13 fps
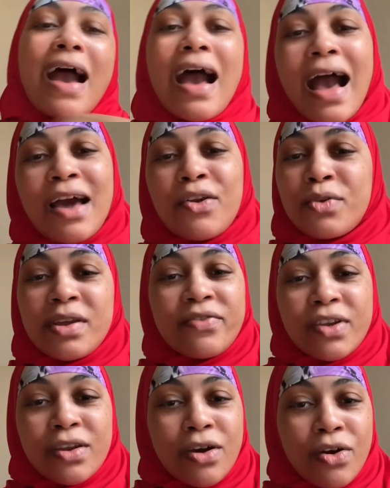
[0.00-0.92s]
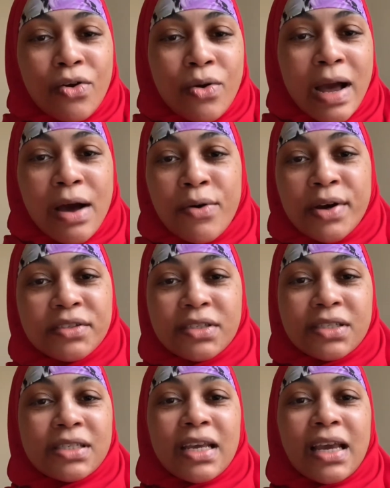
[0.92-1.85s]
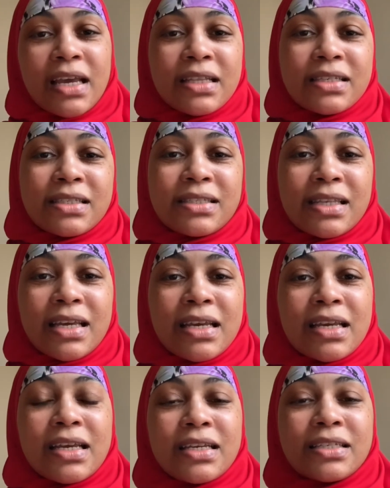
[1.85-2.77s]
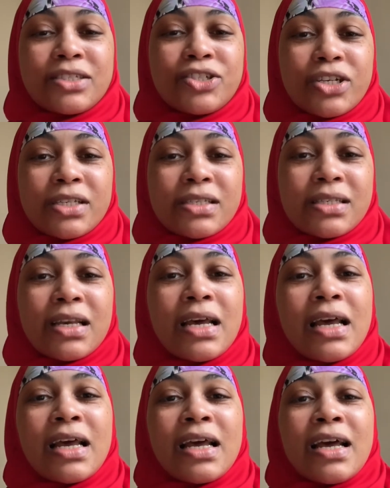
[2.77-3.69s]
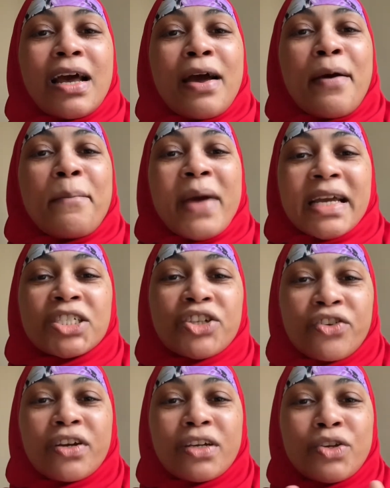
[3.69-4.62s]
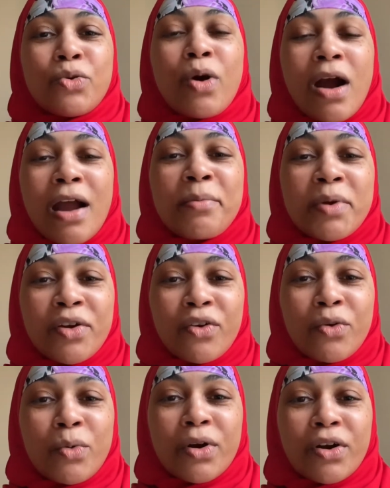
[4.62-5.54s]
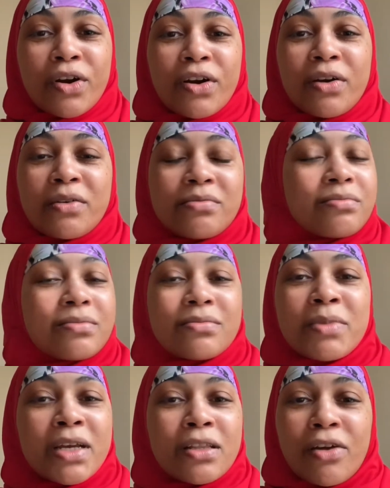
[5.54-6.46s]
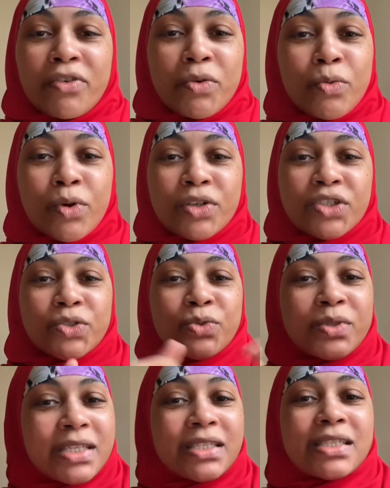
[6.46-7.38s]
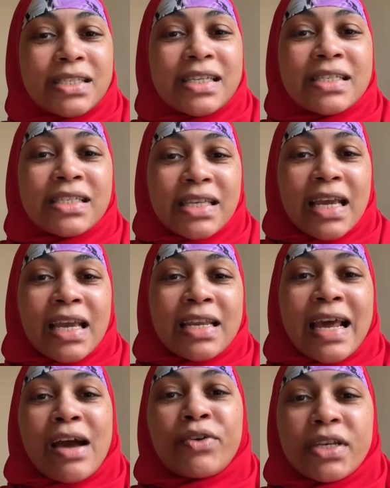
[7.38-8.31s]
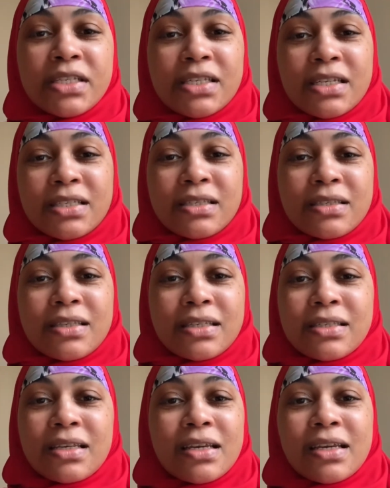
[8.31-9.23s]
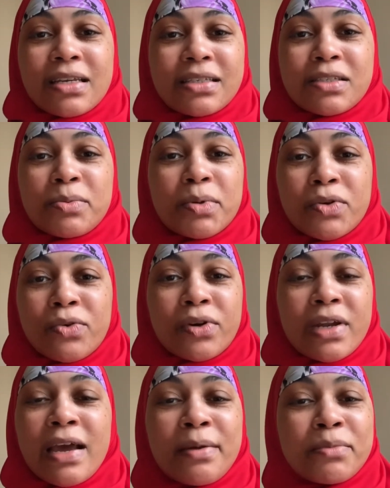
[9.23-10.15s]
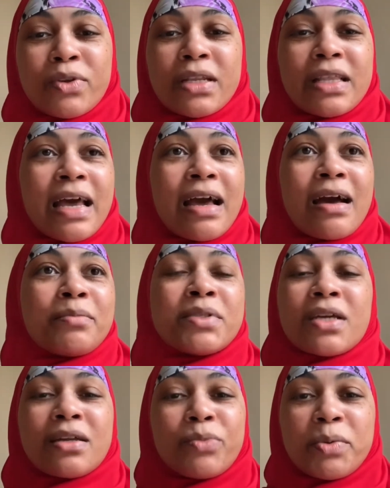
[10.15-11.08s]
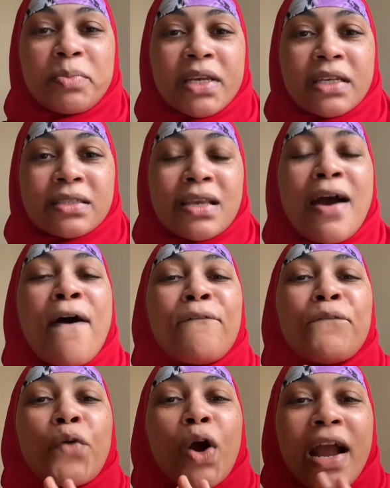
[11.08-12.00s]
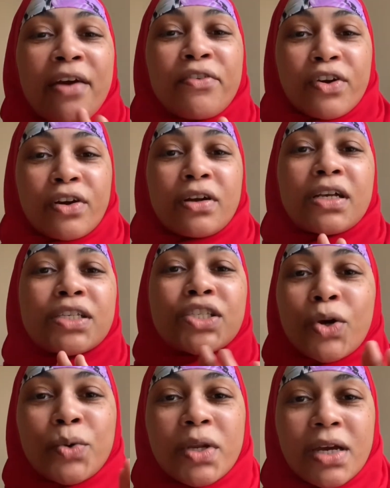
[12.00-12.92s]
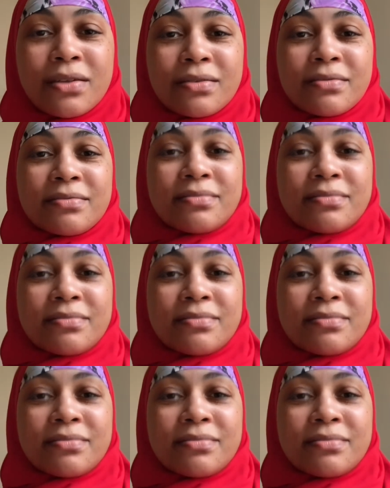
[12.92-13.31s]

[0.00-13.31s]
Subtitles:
I don't even know how else to say. This thing is just, Bashira, you are a miracle worker. May Allah reward you. This is insane how easy this thing is to put on. Alhamdulillah, I'm done with pins forever. So done.